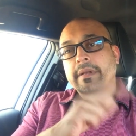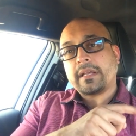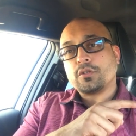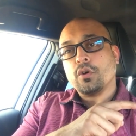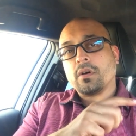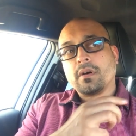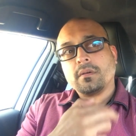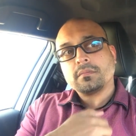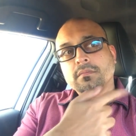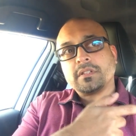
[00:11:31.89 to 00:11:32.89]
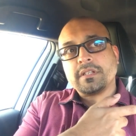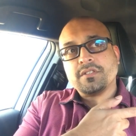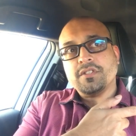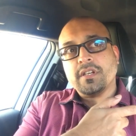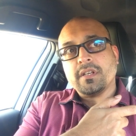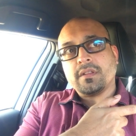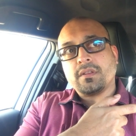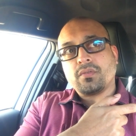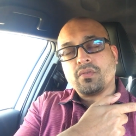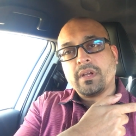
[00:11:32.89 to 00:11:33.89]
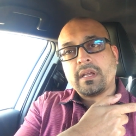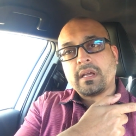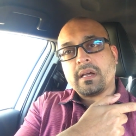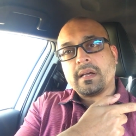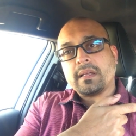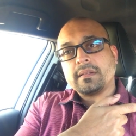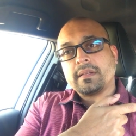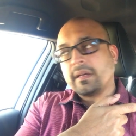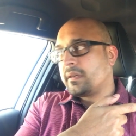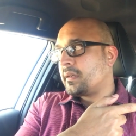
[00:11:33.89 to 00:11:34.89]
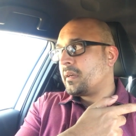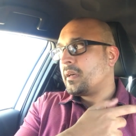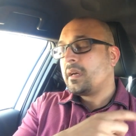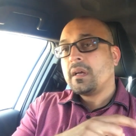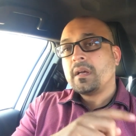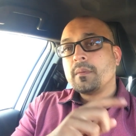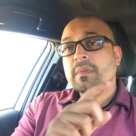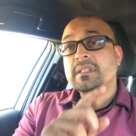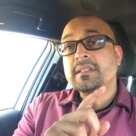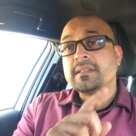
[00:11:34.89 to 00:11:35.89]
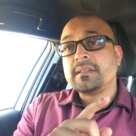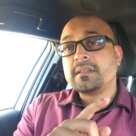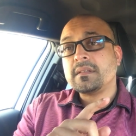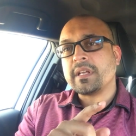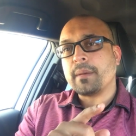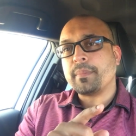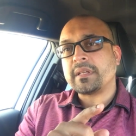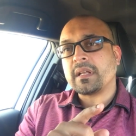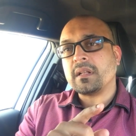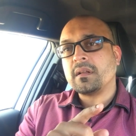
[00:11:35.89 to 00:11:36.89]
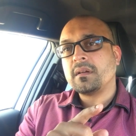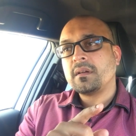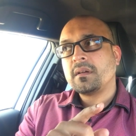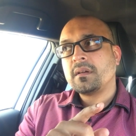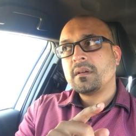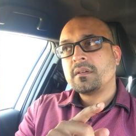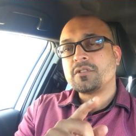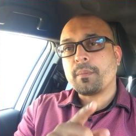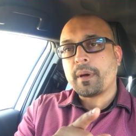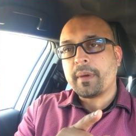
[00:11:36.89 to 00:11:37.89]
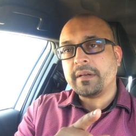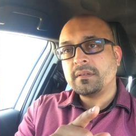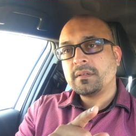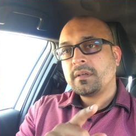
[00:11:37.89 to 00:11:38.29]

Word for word: next door, 6G3, I think, Mrs. CM Patel, Champa Ben.